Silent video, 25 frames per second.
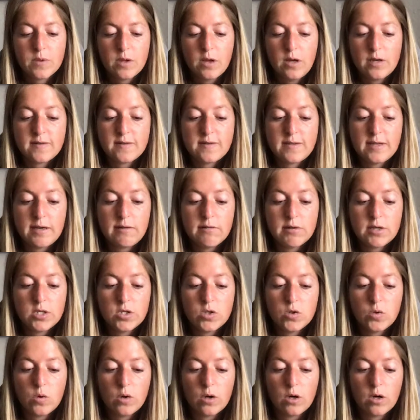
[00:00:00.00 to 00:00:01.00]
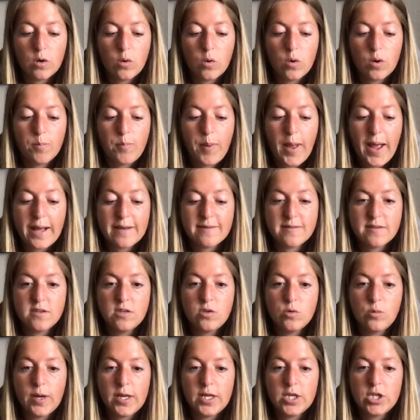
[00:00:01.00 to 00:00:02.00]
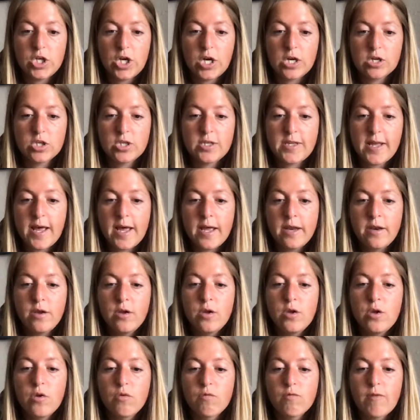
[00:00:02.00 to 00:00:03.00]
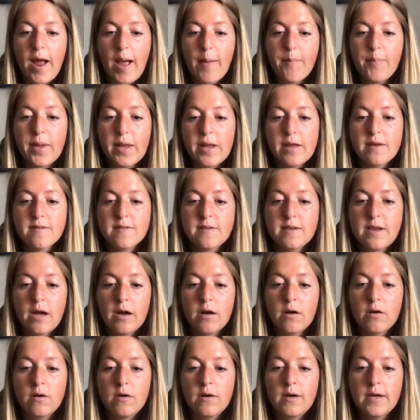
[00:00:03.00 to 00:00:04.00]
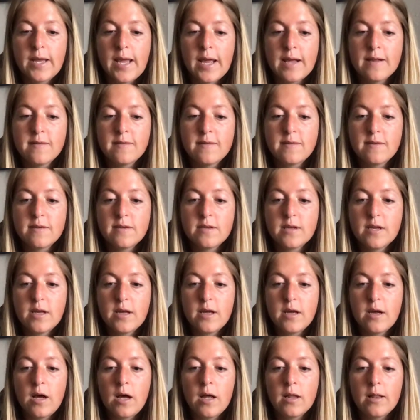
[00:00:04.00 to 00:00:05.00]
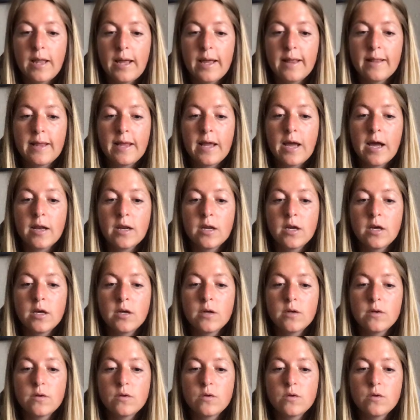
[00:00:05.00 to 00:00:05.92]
A secret door or passageway, Josh said, rapping his knuckle against lightly on a